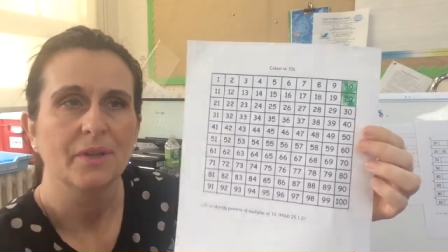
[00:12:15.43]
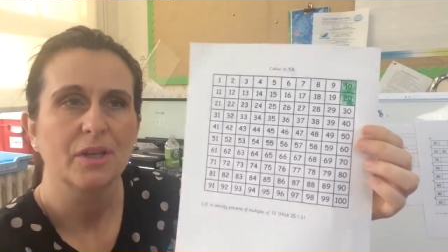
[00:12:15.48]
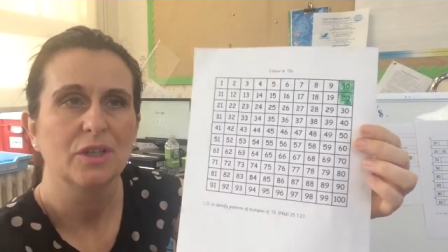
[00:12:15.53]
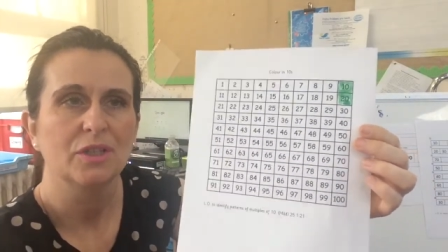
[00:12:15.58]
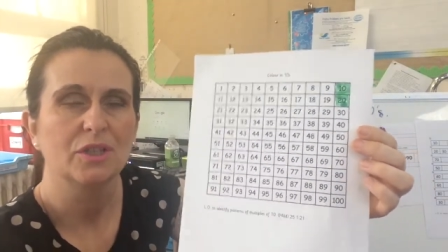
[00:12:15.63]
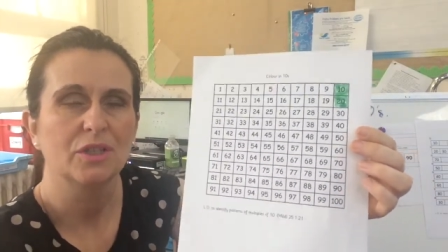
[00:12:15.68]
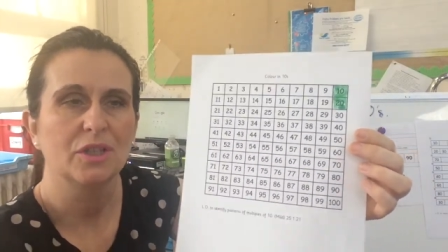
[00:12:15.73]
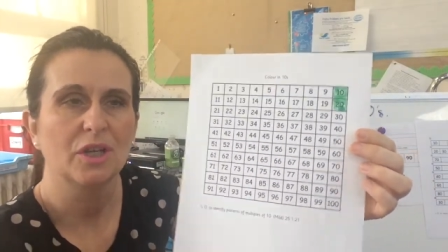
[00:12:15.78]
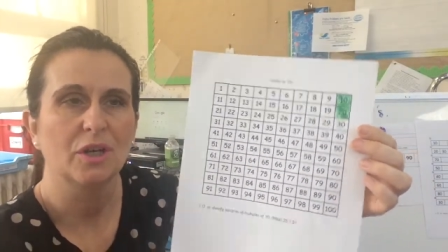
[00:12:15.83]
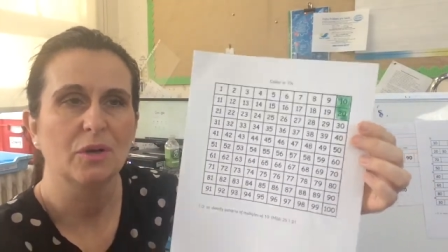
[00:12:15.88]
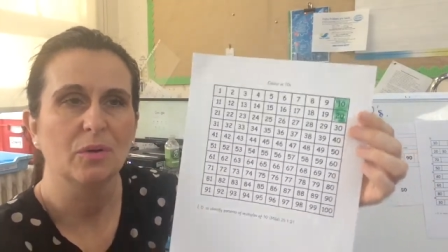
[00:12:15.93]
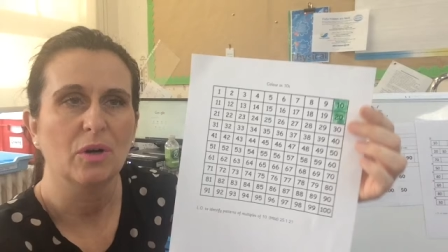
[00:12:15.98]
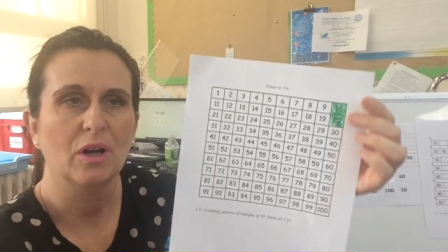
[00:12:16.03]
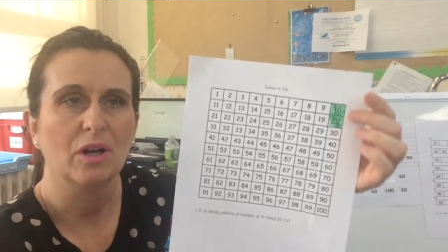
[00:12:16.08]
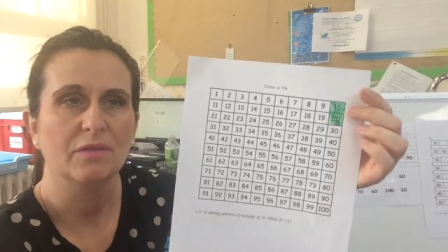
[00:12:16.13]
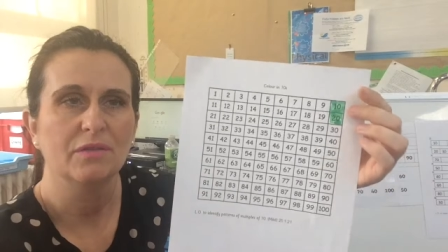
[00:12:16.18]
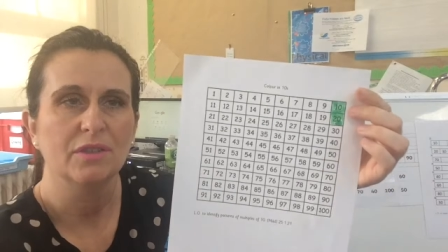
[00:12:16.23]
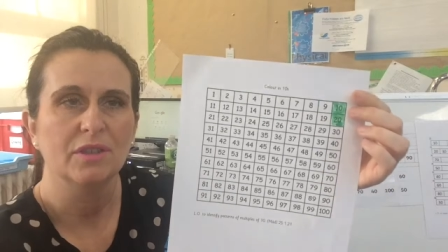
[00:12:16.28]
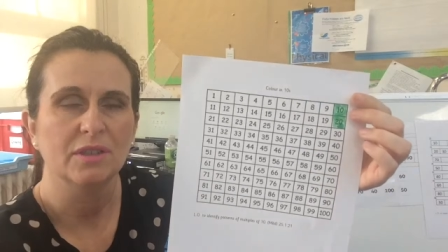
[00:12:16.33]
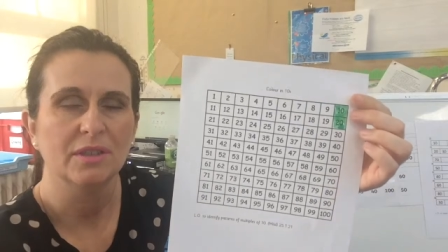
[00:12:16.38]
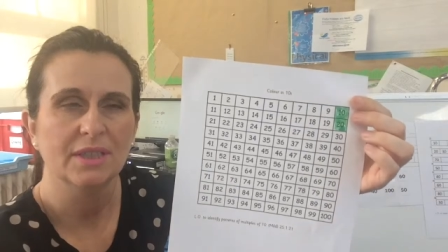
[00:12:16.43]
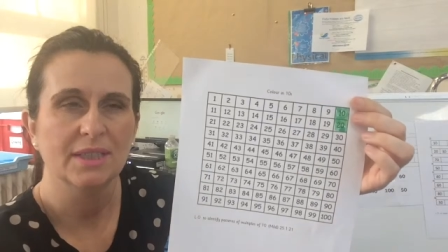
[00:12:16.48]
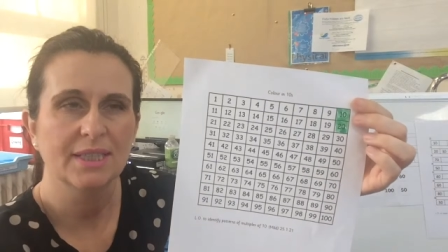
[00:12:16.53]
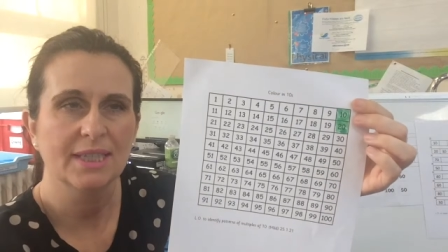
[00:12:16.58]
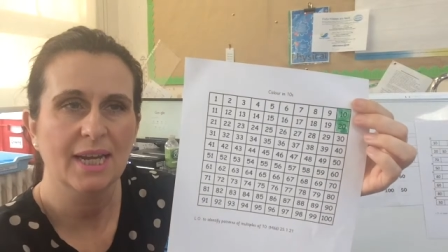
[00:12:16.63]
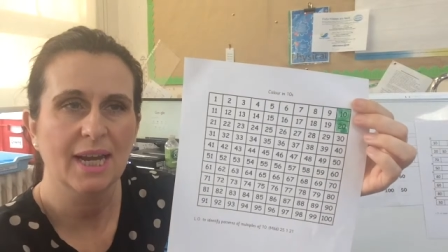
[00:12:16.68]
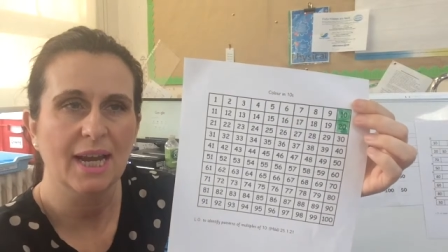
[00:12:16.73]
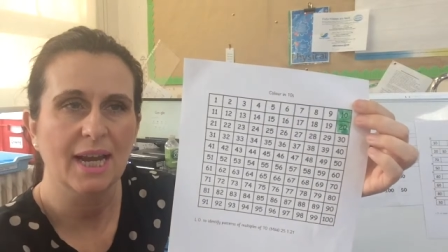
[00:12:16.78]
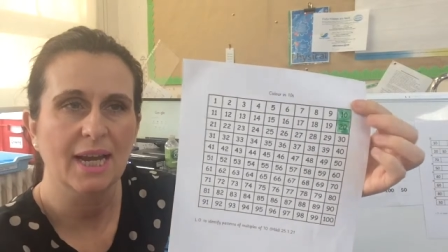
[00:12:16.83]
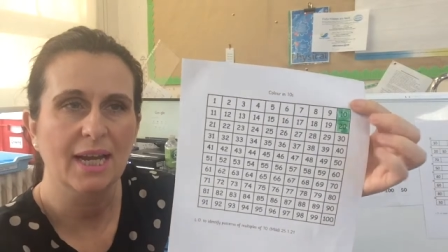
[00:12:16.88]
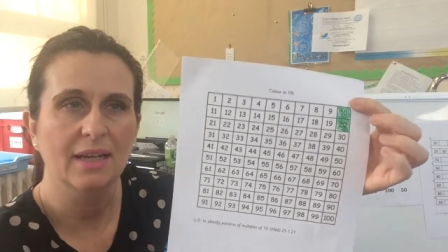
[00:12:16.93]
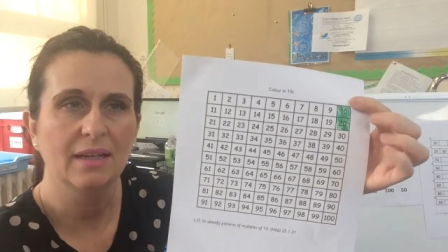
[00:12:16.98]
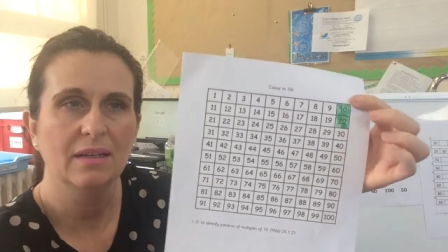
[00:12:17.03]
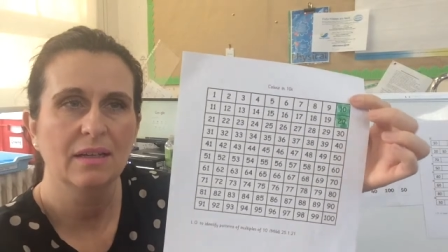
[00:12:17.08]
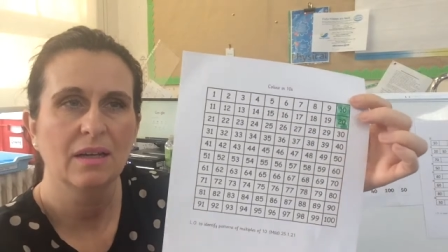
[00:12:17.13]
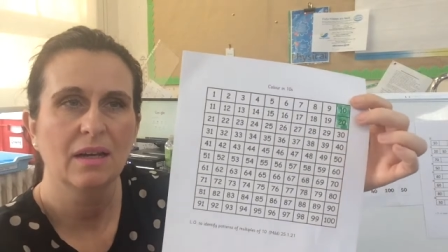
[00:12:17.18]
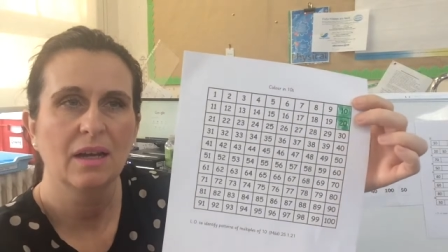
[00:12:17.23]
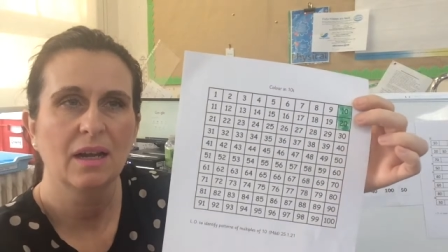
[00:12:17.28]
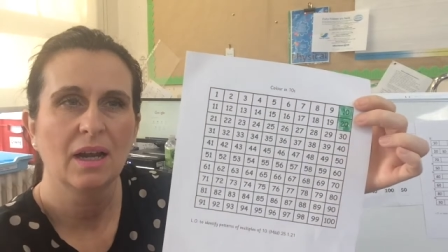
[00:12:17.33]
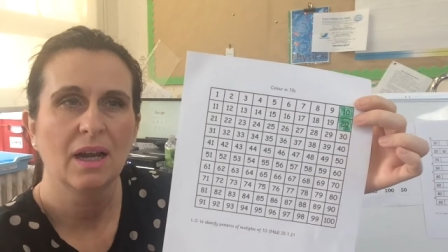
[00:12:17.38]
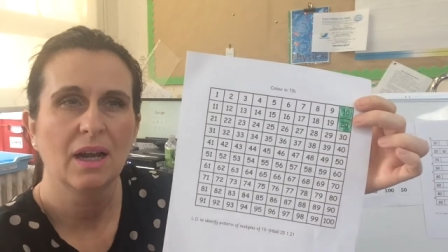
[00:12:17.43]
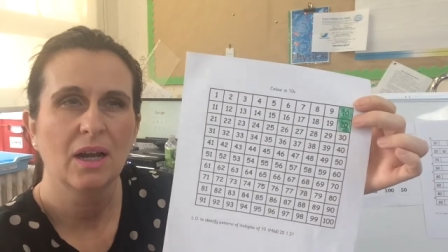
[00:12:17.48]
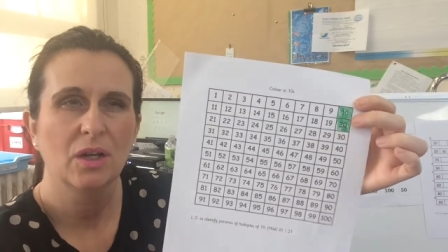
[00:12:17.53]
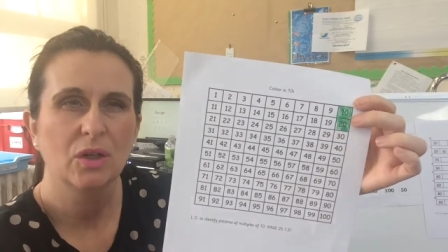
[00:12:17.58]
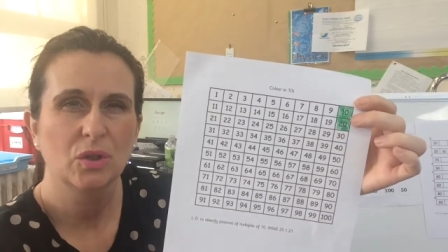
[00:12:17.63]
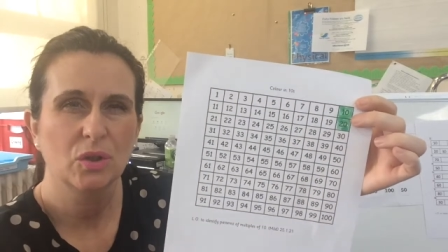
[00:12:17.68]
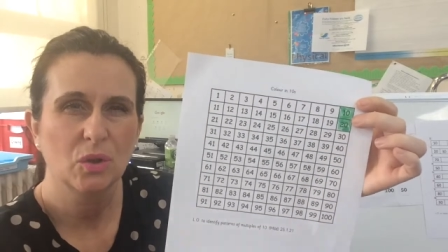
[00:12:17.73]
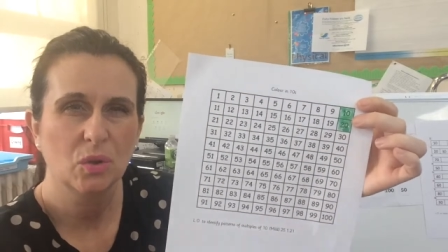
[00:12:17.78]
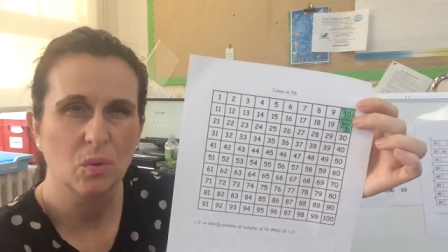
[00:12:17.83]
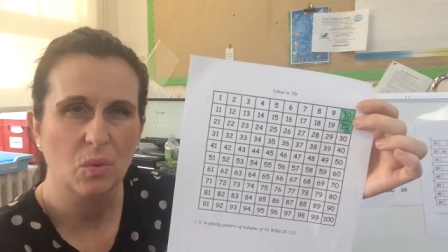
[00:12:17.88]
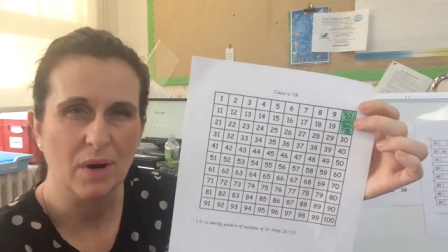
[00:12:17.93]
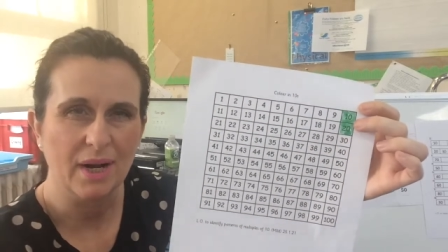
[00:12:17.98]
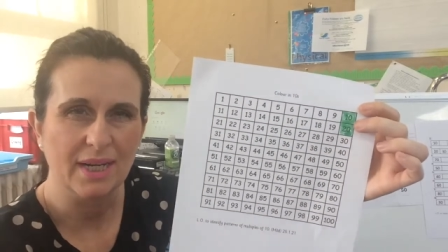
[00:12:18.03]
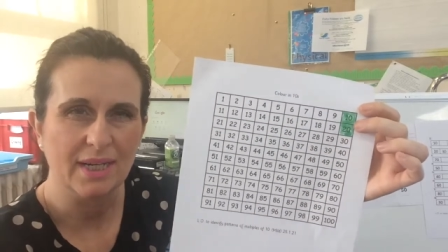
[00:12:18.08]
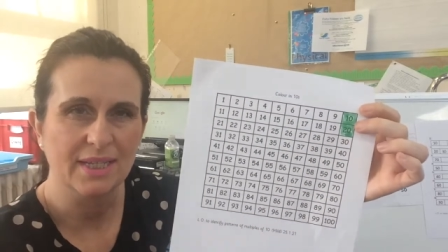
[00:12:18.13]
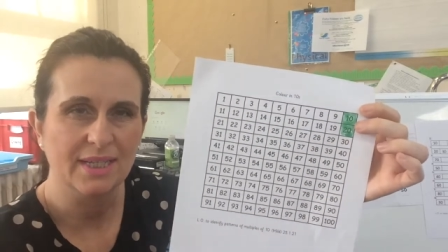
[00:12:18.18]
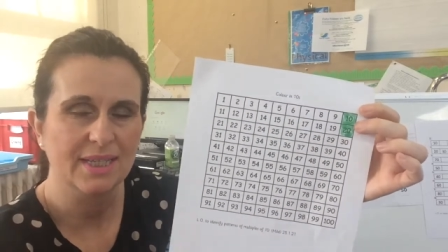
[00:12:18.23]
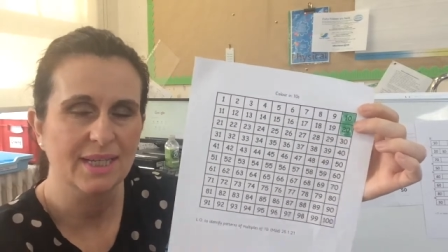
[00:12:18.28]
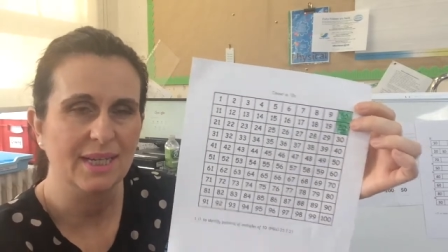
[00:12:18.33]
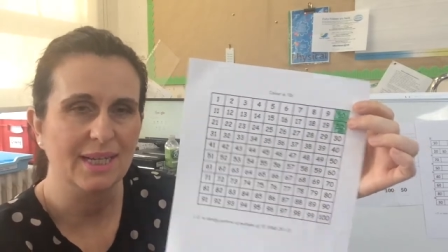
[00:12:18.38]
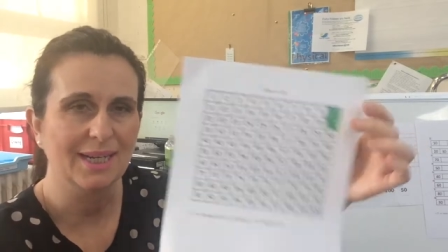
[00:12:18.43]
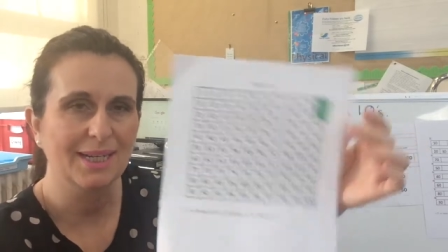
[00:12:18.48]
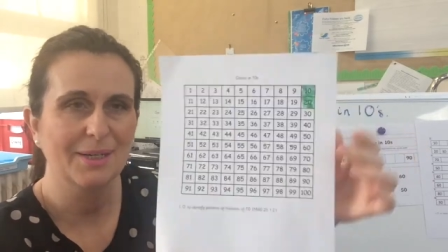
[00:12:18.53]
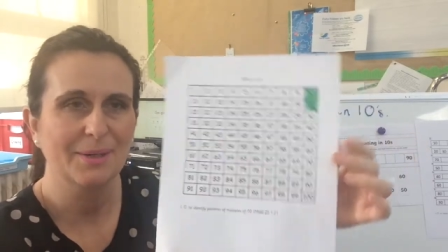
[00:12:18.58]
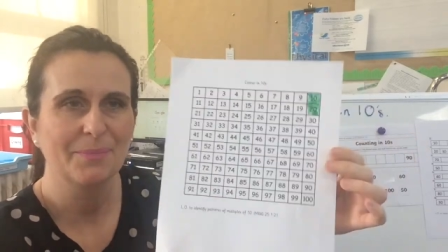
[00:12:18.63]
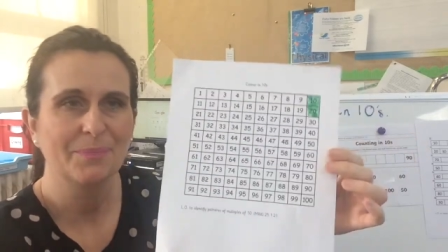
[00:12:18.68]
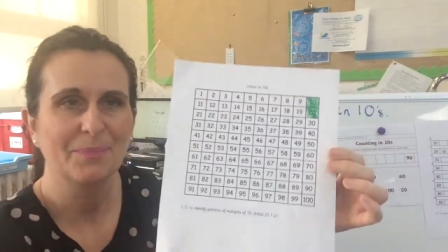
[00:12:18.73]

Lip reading: So I've done 10, 20.